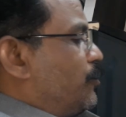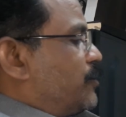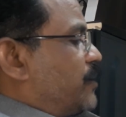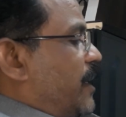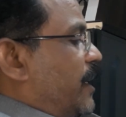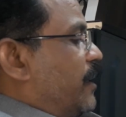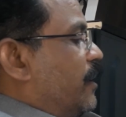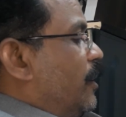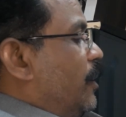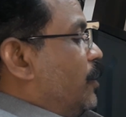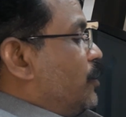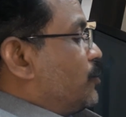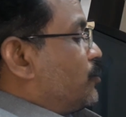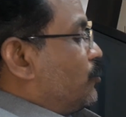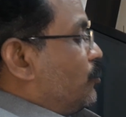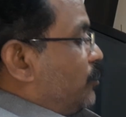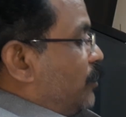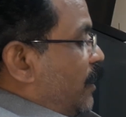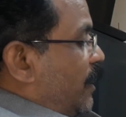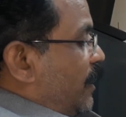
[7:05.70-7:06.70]
side.
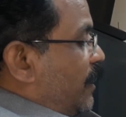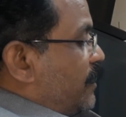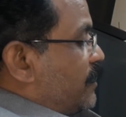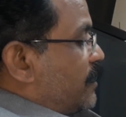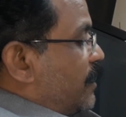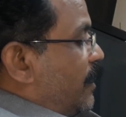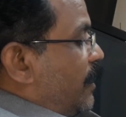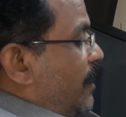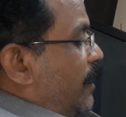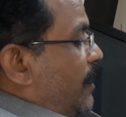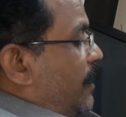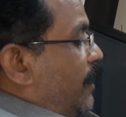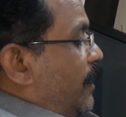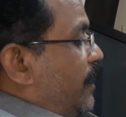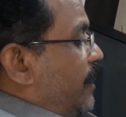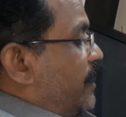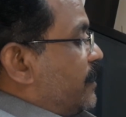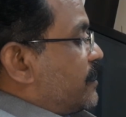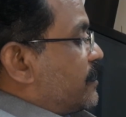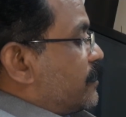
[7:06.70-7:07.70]
So there is a
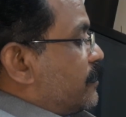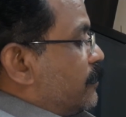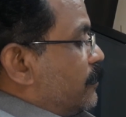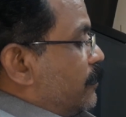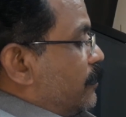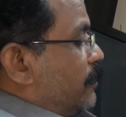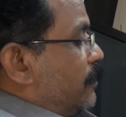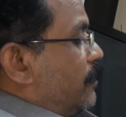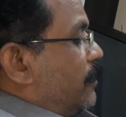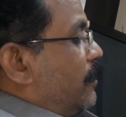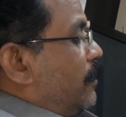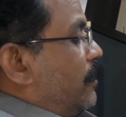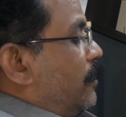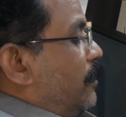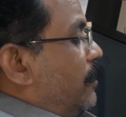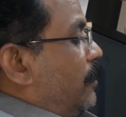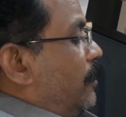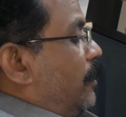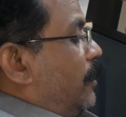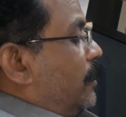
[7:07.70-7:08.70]
less,
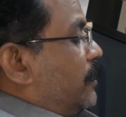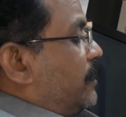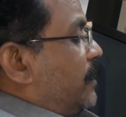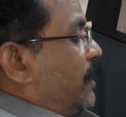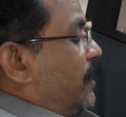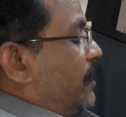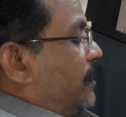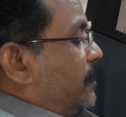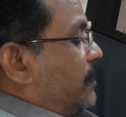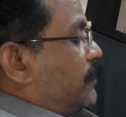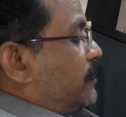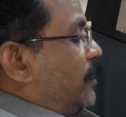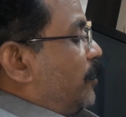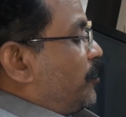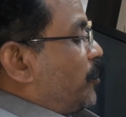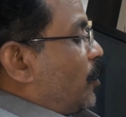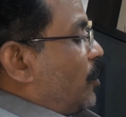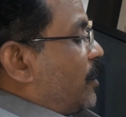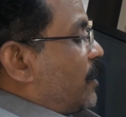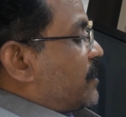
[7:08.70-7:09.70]
the
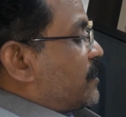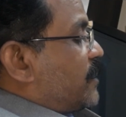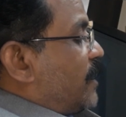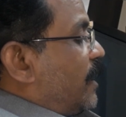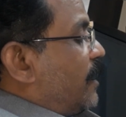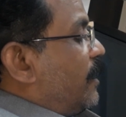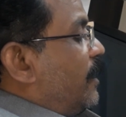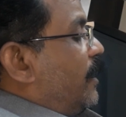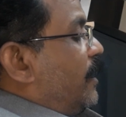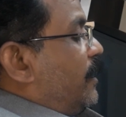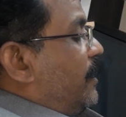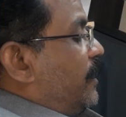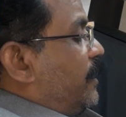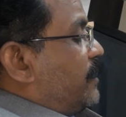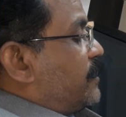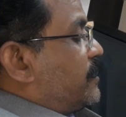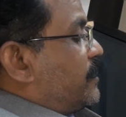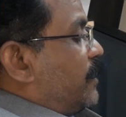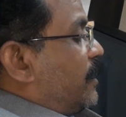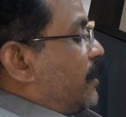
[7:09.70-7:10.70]
products are
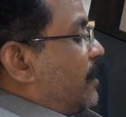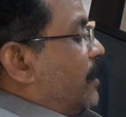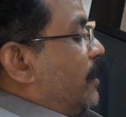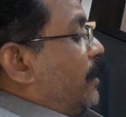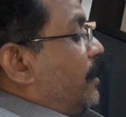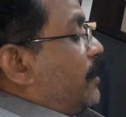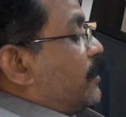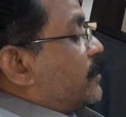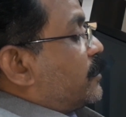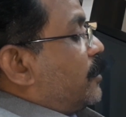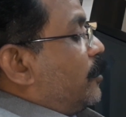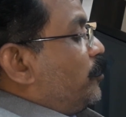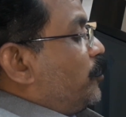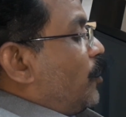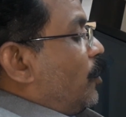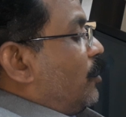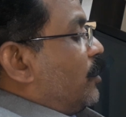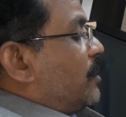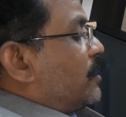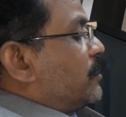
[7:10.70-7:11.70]
less here. Some
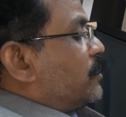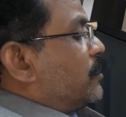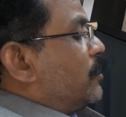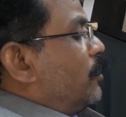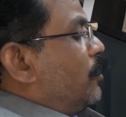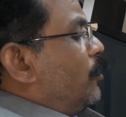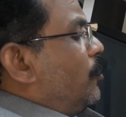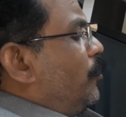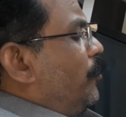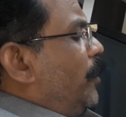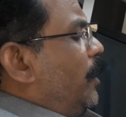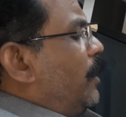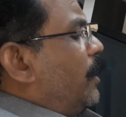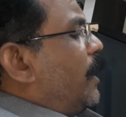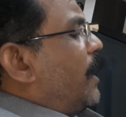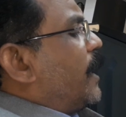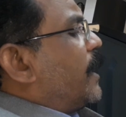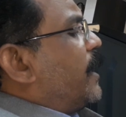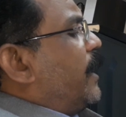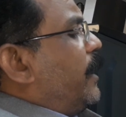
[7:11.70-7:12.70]
products will
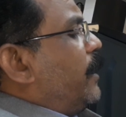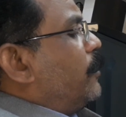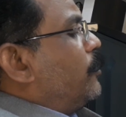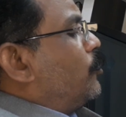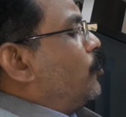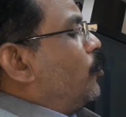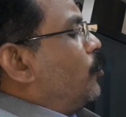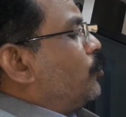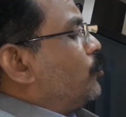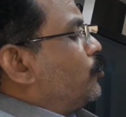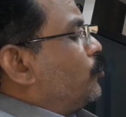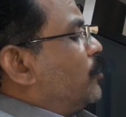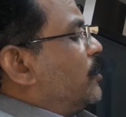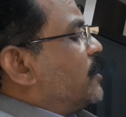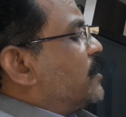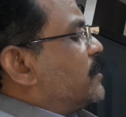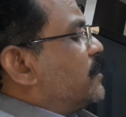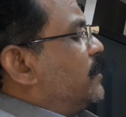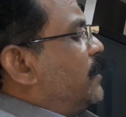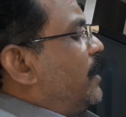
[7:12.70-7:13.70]
again go
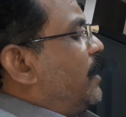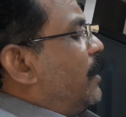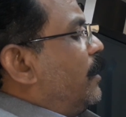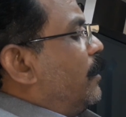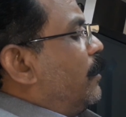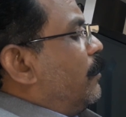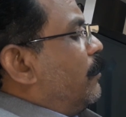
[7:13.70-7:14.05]
towards the